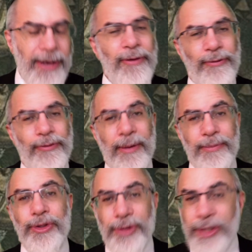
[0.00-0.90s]
from
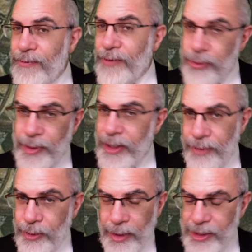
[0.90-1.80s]
Josephus whenever
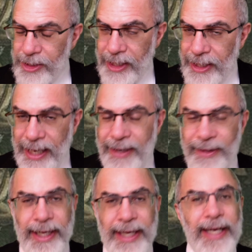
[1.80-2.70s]
you want to study
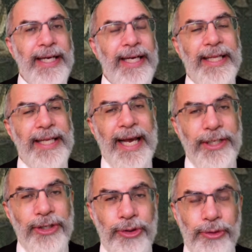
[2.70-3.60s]
anything in the
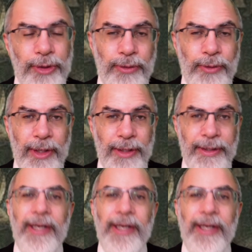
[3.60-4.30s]
ancient Jewish world.